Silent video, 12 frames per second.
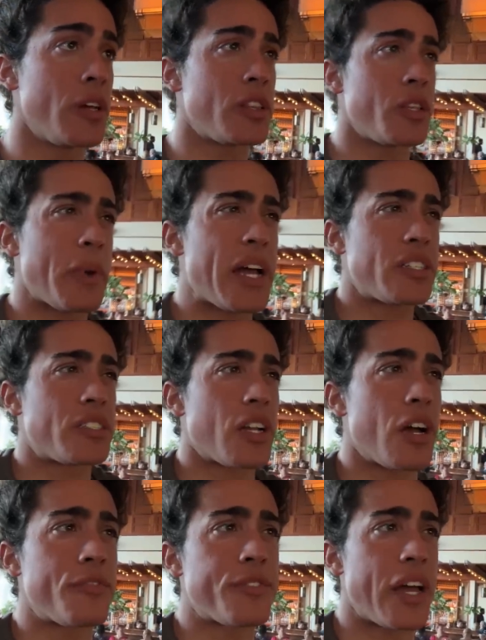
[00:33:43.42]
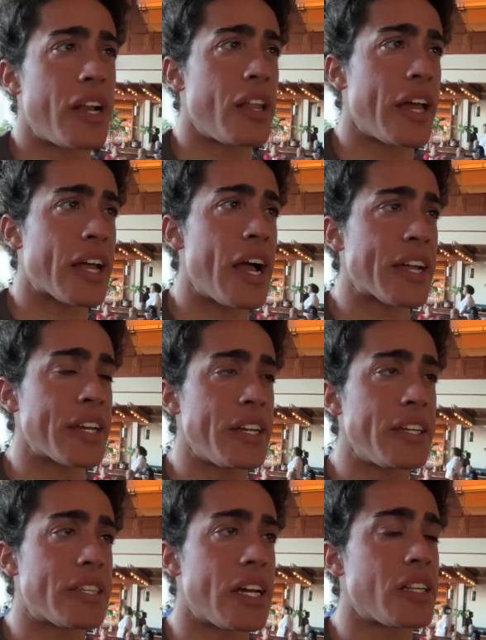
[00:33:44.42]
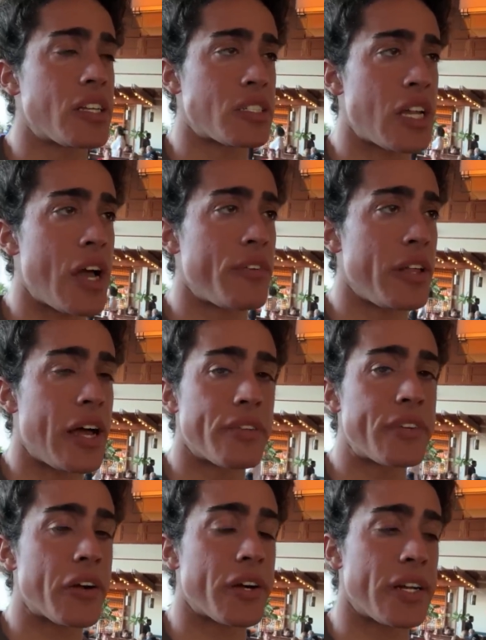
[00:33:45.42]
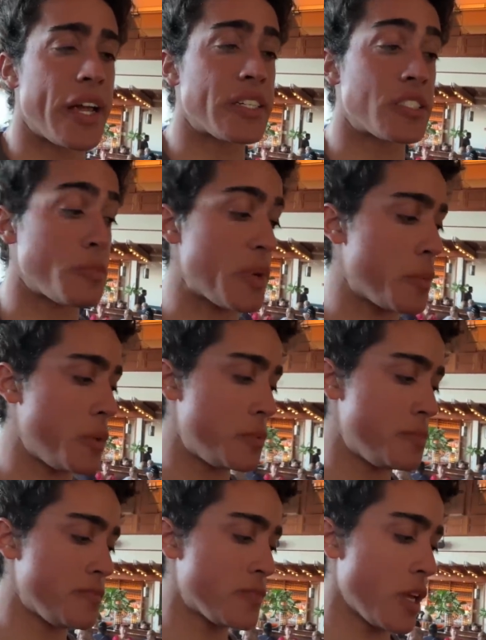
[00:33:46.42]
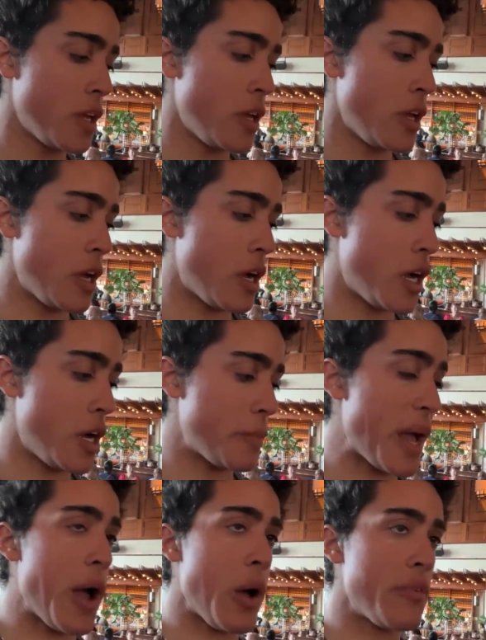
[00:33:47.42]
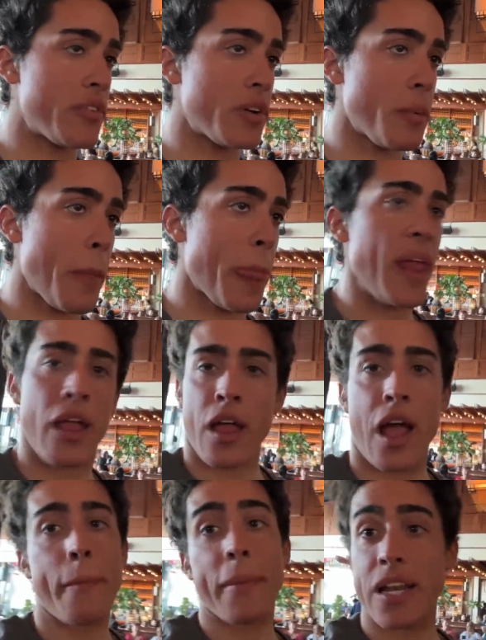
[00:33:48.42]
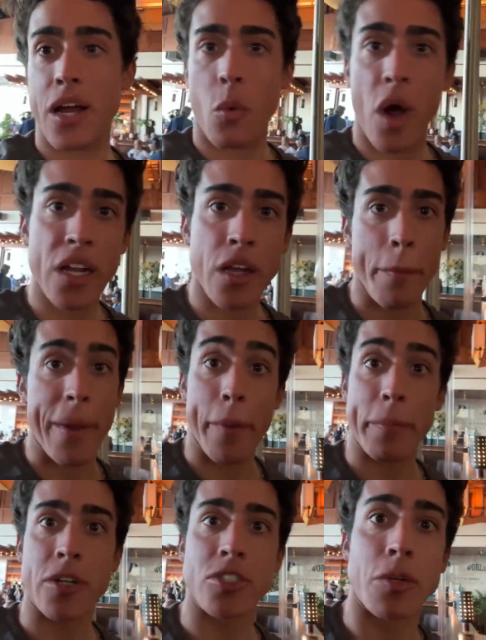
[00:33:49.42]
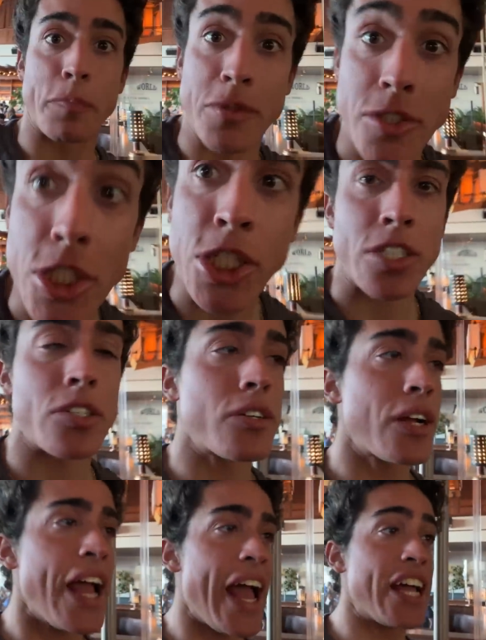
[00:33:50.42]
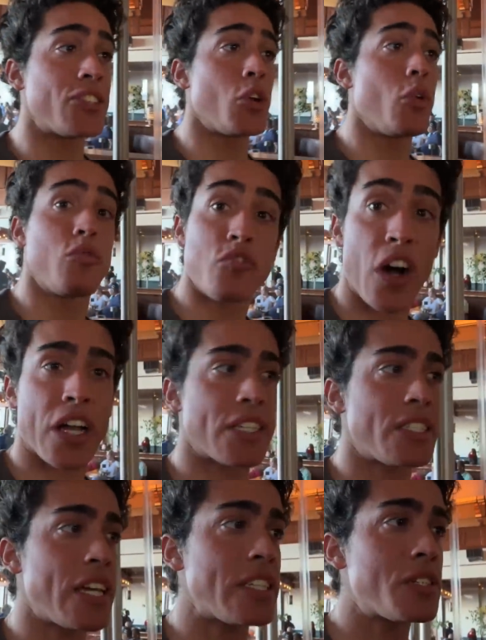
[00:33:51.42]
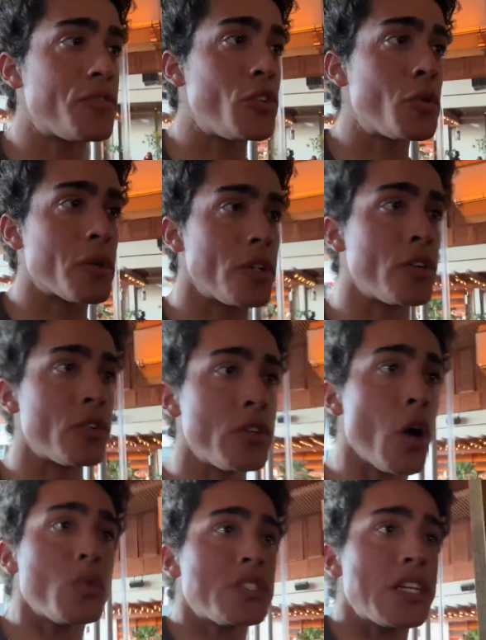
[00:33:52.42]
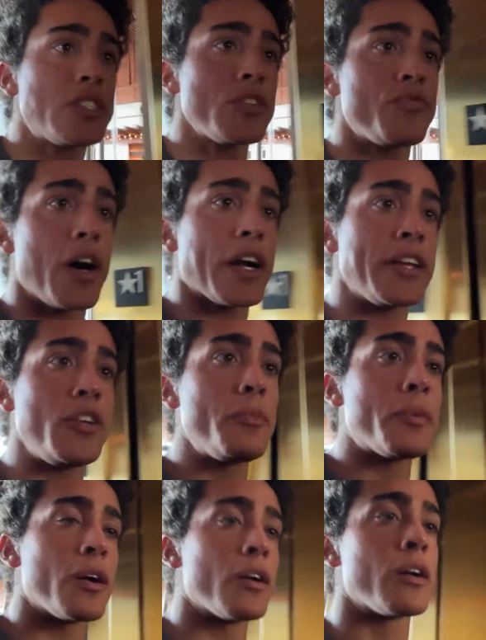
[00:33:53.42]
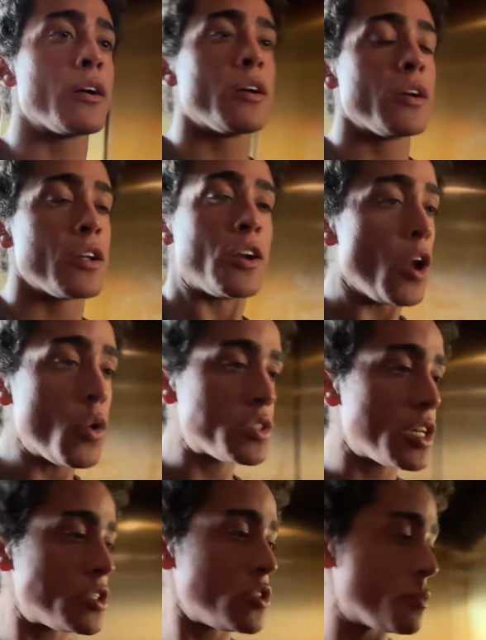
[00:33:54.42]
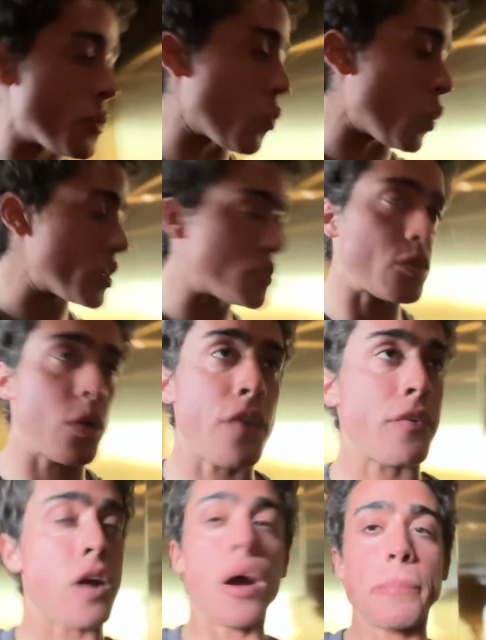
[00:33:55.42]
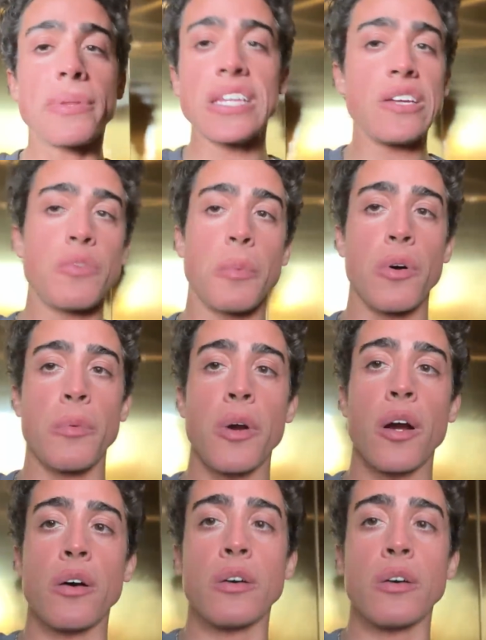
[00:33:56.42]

the amount of stuff that like I can eat that doesn't have a lot of dairy and eggs is minimal. However, I might not wanna come back because the bartender has no fucking sense of humor, dude. No sense of fucking humor. No sense of humor whatsoever. Unbelievable, bro.